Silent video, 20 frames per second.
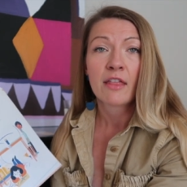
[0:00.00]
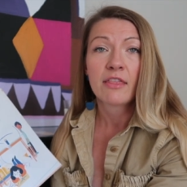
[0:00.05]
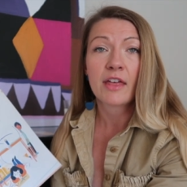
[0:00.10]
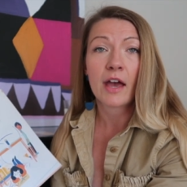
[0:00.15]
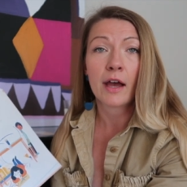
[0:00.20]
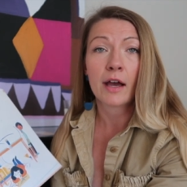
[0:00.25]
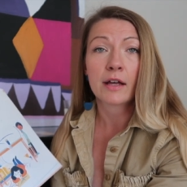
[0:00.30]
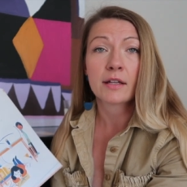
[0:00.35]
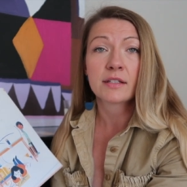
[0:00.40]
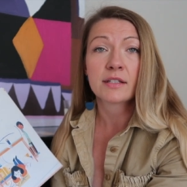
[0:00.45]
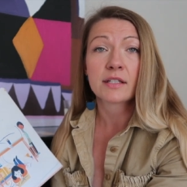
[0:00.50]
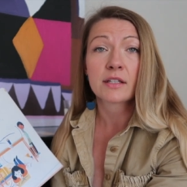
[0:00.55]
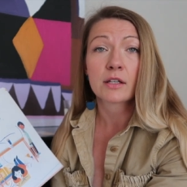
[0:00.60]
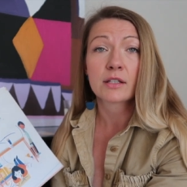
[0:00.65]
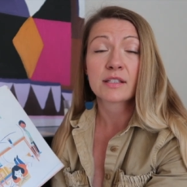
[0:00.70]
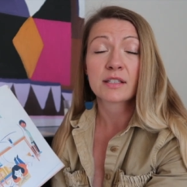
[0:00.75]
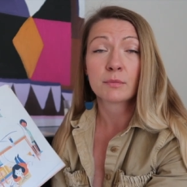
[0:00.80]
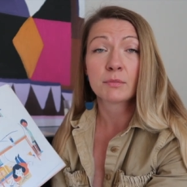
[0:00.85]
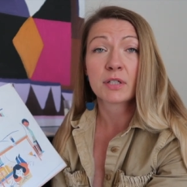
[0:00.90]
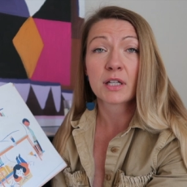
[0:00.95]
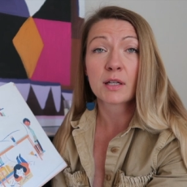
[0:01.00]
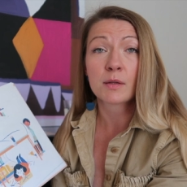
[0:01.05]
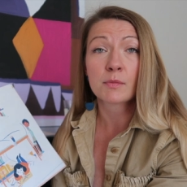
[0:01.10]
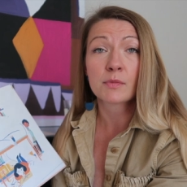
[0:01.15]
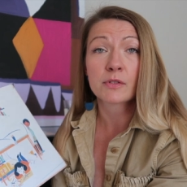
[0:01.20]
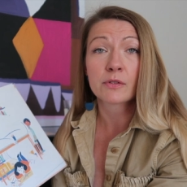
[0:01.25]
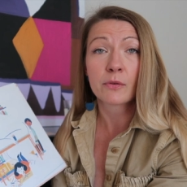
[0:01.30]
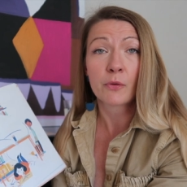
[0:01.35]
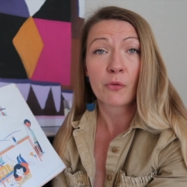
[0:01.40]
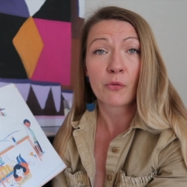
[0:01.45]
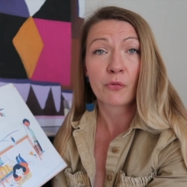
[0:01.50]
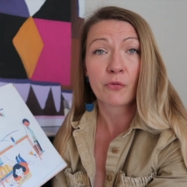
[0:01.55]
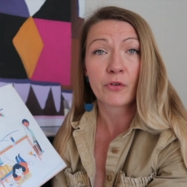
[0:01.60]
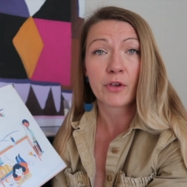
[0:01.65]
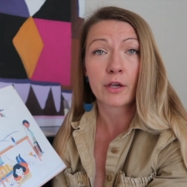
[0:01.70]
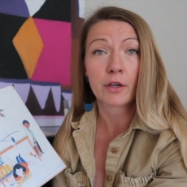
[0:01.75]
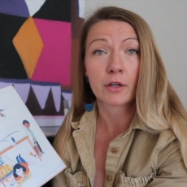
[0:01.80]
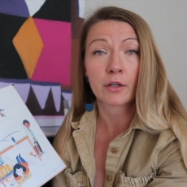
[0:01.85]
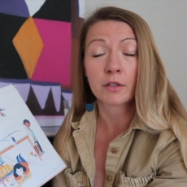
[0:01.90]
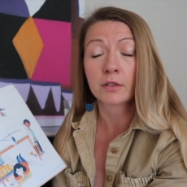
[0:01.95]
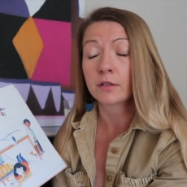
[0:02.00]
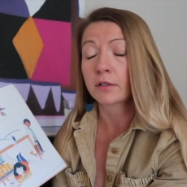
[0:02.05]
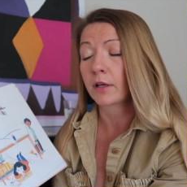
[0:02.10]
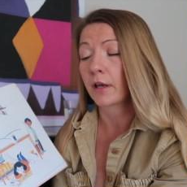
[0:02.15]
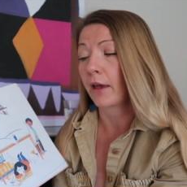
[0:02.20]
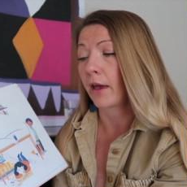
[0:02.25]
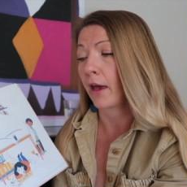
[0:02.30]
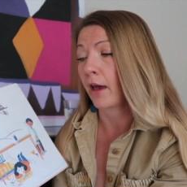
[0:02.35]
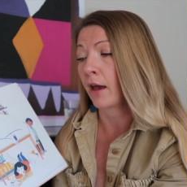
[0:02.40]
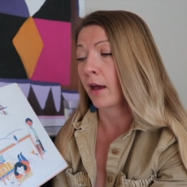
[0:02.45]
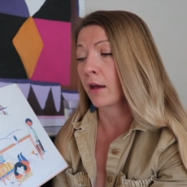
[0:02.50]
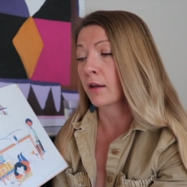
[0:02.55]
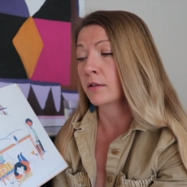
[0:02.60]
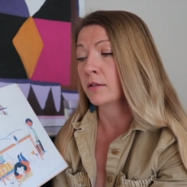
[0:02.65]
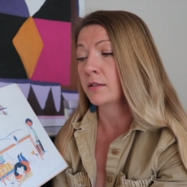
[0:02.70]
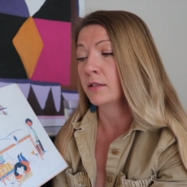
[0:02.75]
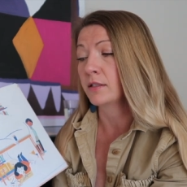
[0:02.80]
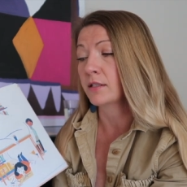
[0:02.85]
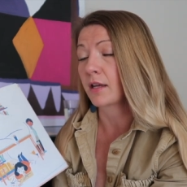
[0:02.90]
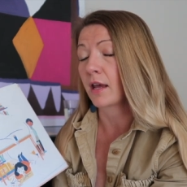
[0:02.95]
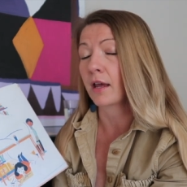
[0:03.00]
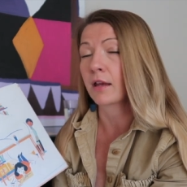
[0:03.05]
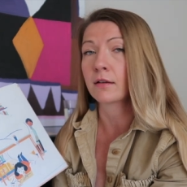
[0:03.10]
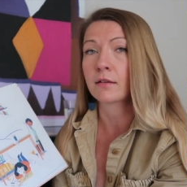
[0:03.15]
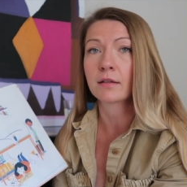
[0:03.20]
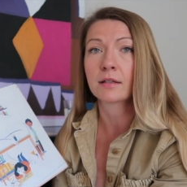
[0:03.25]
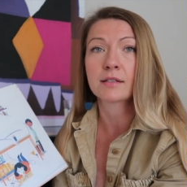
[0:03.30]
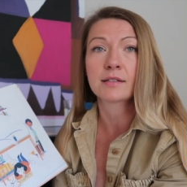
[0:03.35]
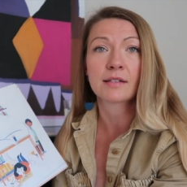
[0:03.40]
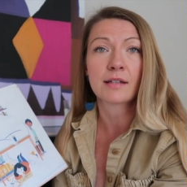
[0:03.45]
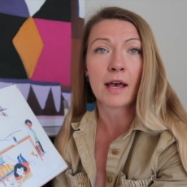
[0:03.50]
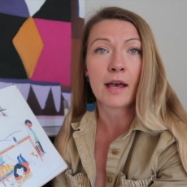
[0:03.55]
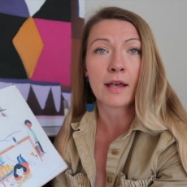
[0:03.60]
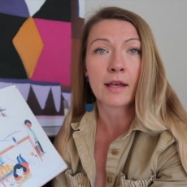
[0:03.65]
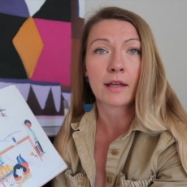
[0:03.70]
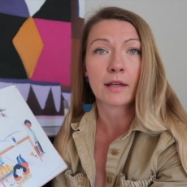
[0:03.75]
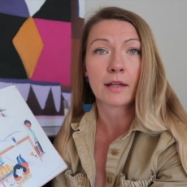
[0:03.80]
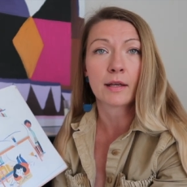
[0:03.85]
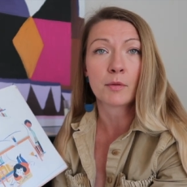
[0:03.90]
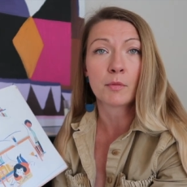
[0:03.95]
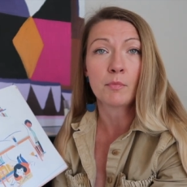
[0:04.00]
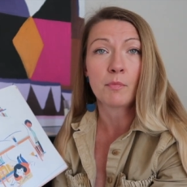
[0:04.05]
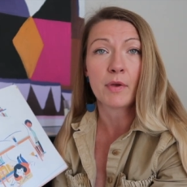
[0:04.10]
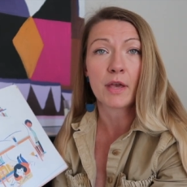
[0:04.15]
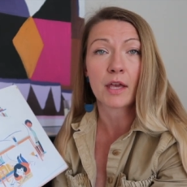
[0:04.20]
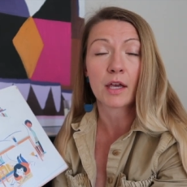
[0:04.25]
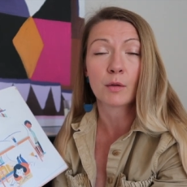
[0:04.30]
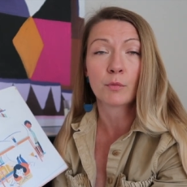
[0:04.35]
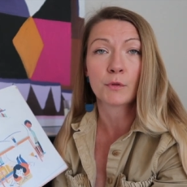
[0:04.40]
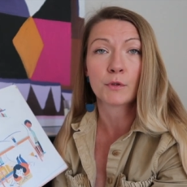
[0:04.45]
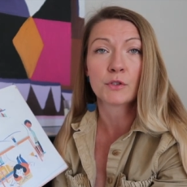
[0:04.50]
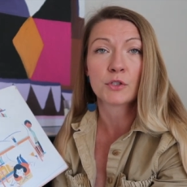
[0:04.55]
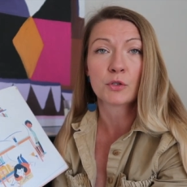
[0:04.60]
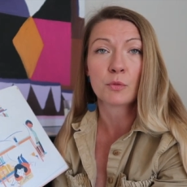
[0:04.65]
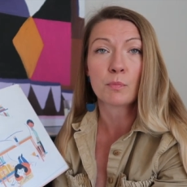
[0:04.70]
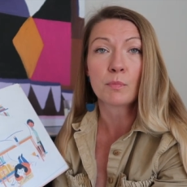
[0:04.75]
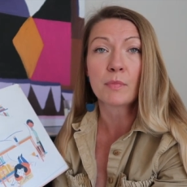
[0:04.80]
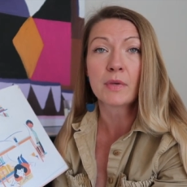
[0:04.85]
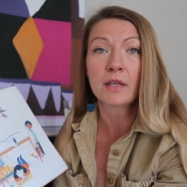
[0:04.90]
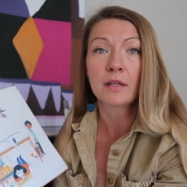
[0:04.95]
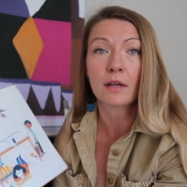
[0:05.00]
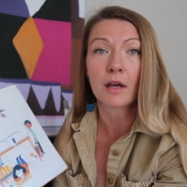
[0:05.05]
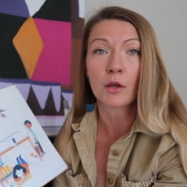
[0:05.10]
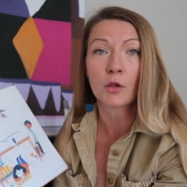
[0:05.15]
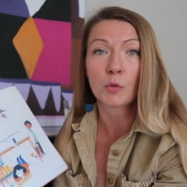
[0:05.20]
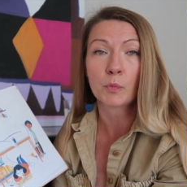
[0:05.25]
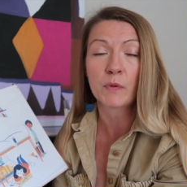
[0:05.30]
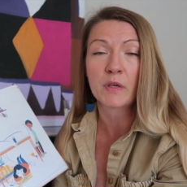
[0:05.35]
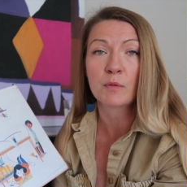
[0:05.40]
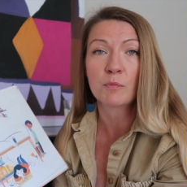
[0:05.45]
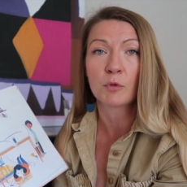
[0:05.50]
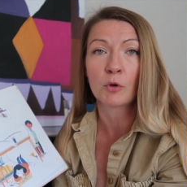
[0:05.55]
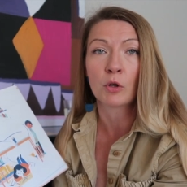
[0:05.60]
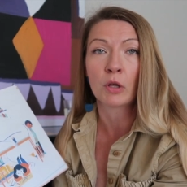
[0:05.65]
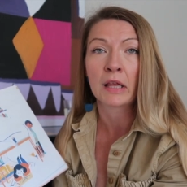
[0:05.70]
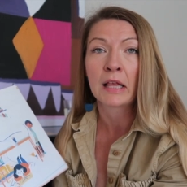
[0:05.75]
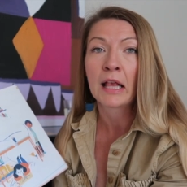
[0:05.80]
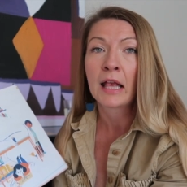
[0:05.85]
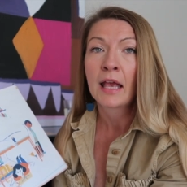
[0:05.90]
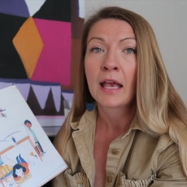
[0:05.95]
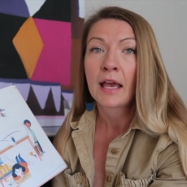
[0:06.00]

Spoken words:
that sometimes fear and anxiety, being able to meet other people,